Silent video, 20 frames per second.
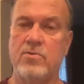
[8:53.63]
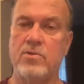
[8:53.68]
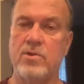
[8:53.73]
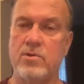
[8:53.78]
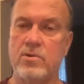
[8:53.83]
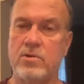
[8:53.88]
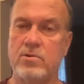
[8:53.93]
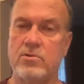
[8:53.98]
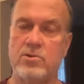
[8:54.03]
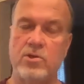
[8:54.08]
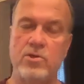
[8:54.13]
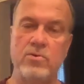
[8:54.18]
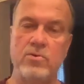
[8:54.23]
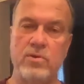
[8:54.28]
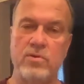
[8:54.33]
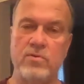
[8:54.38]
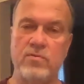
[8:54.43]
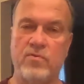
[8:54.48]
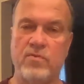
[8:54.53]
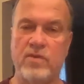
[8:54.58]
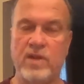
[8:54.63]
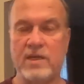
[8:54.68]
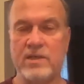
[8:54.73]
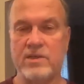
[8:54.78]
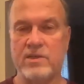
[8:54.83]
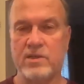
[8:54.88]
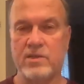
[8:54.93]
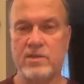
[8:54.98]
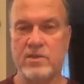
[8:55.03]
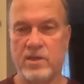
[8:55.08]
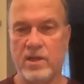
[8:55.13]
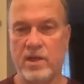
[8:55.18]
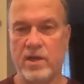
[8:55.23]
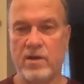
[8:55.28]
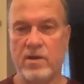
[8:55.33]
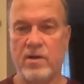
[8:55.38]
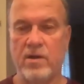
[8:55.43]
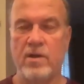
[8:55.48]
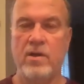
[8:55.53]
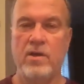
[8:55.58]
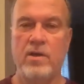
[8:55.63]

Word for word: there are two inflections there.